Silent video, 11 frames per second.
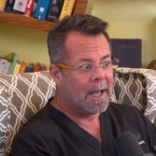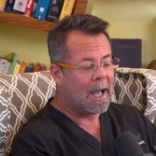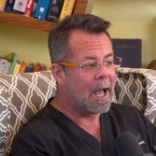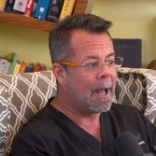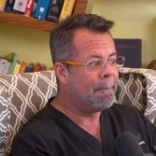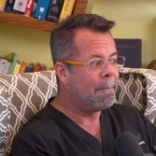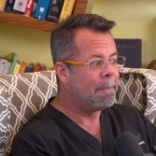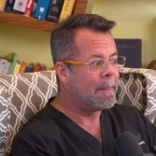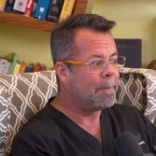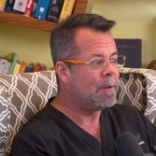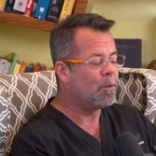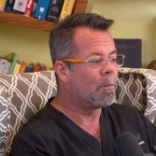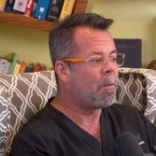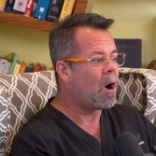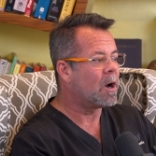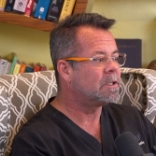Um, people are
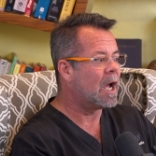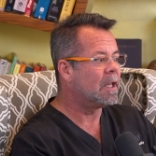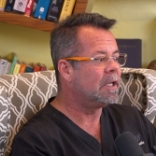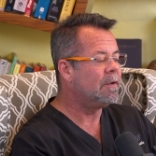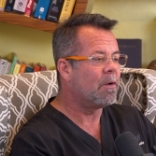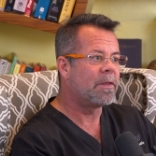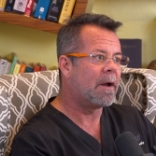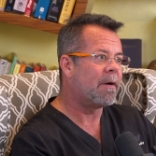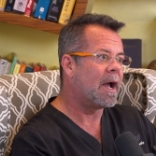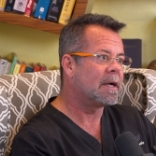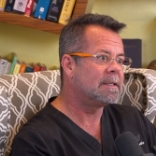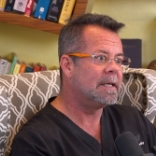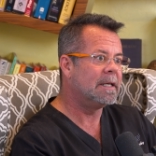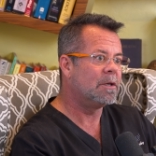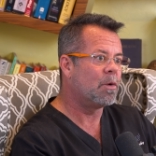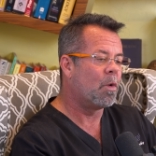parked on
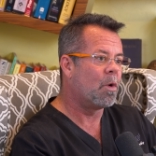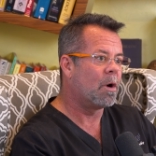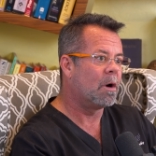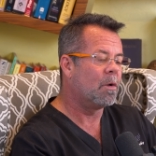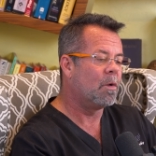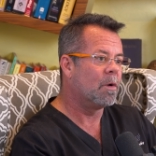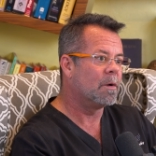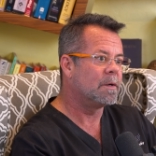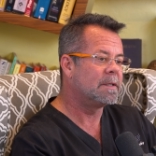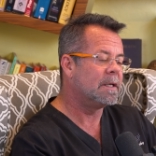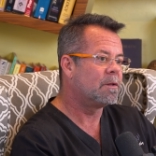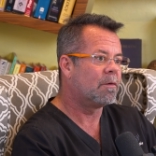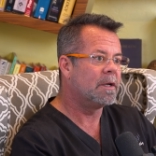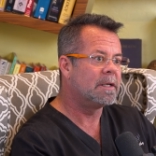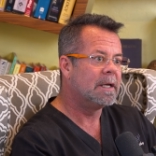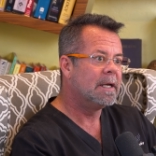levothyroxine or or
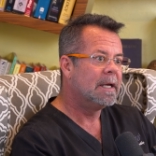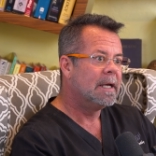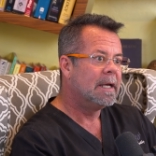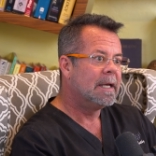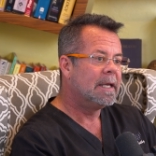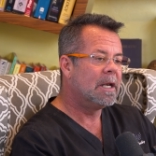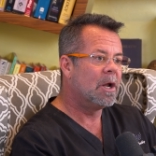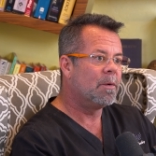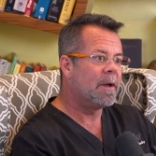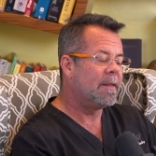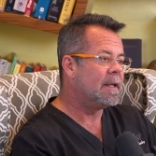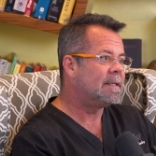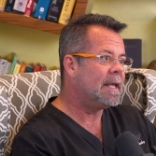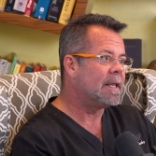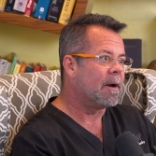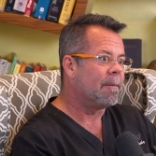Synthroid, you know, and they
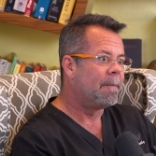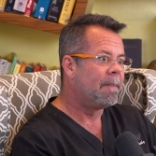stay there.